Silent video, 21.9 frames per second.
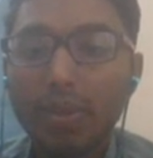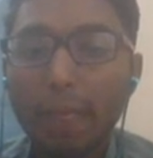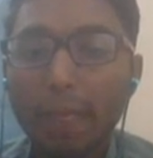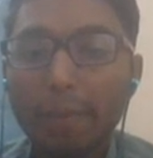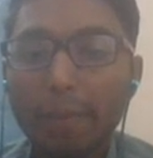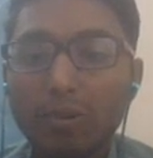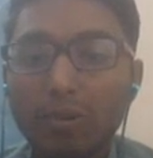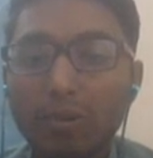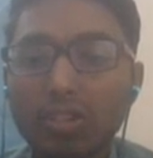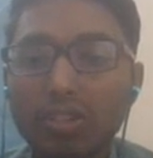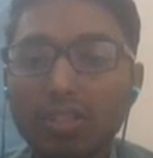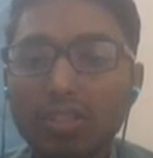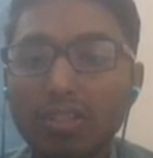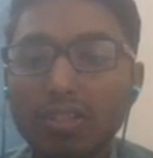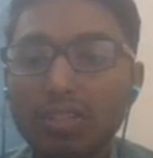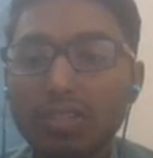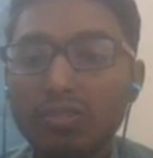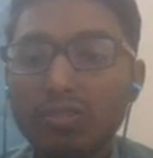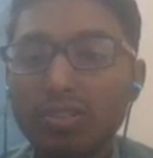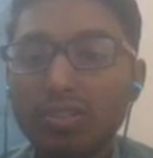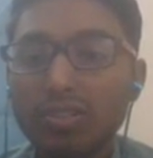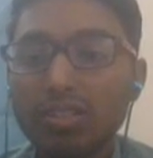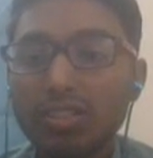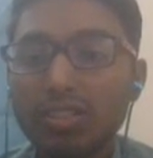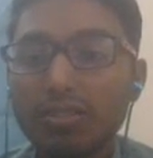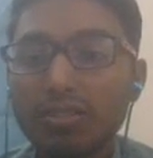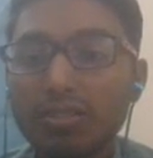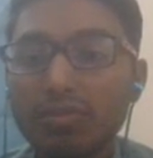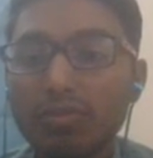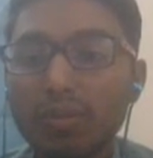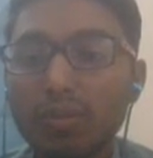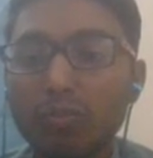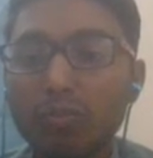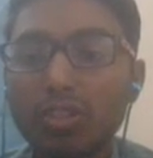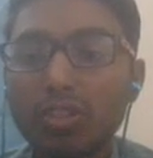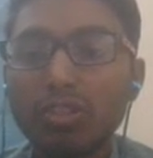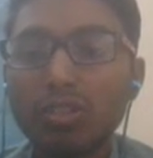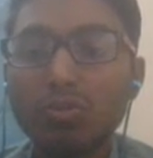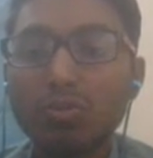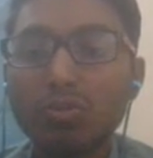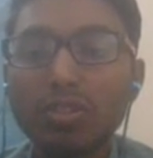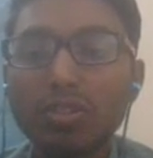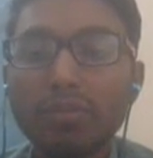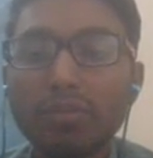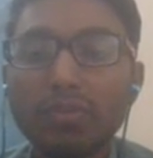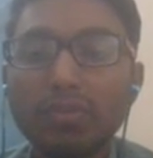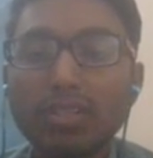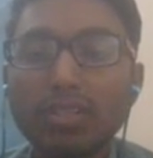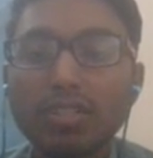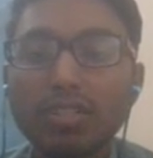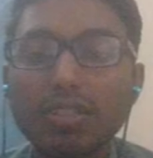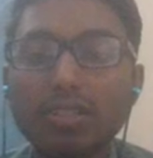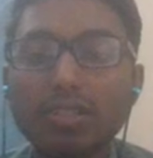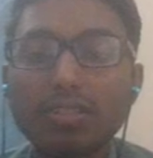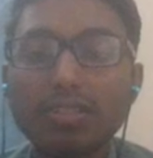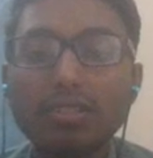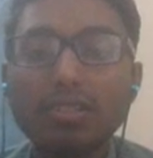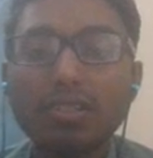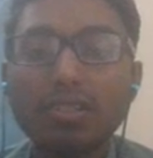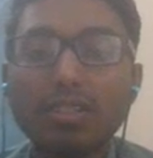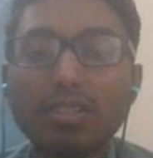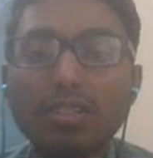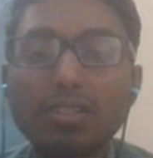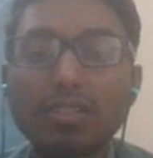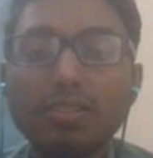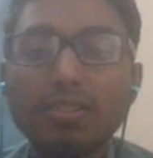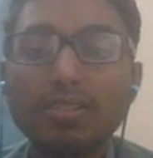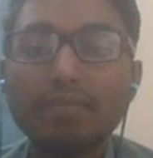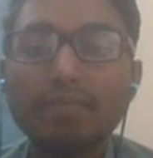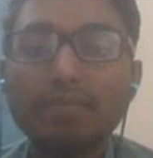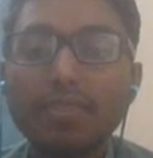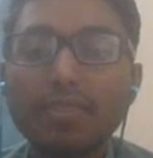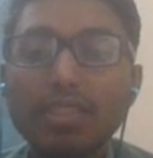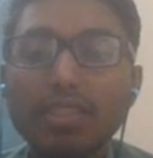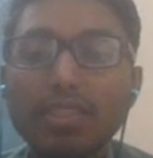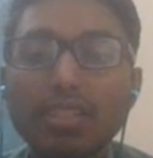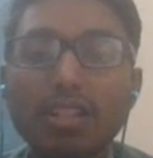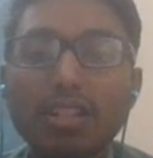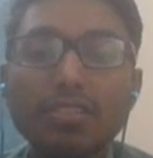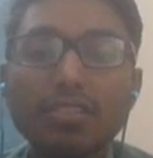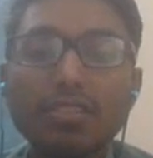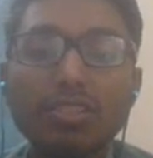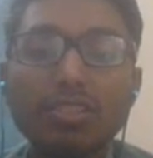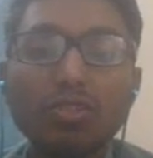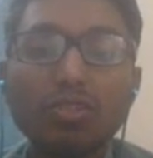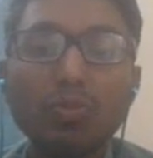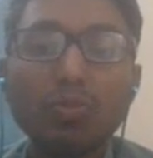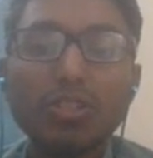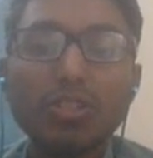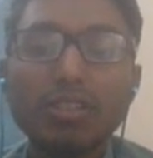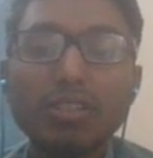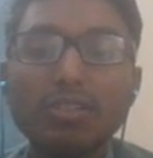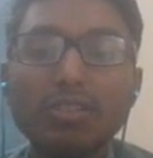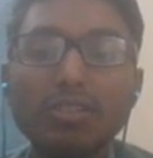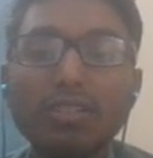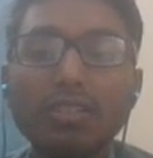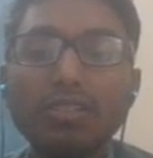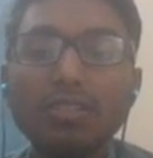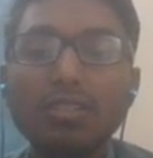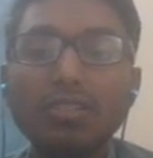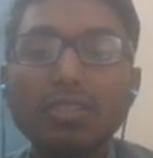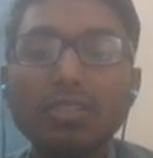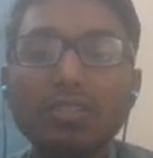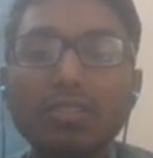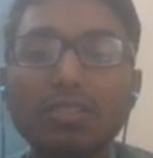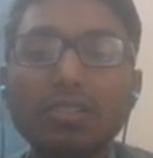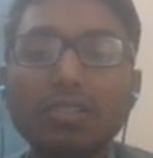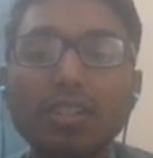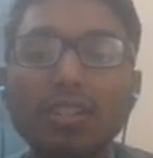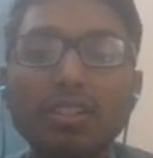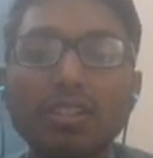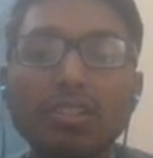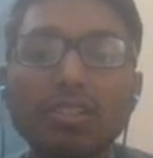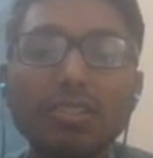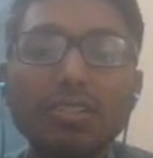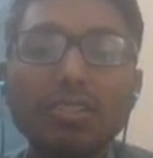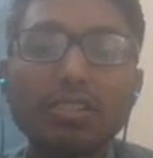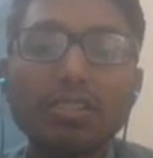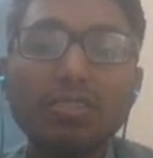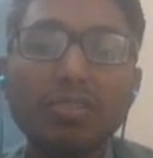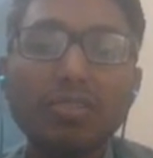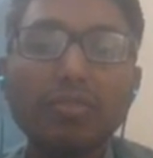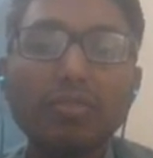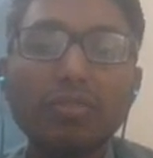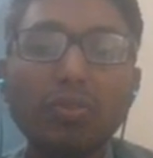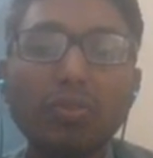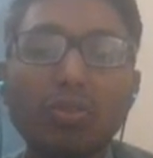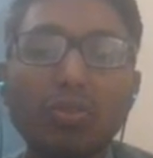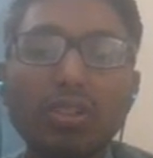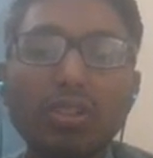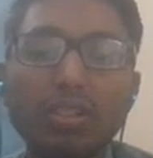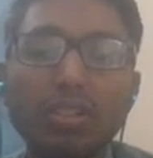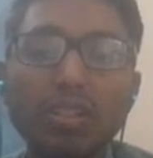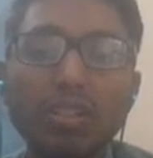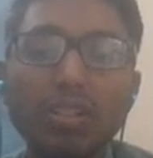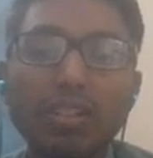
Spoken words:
model, yeah, you can see 1.29% is the clear chances of that this transaction is being fraud,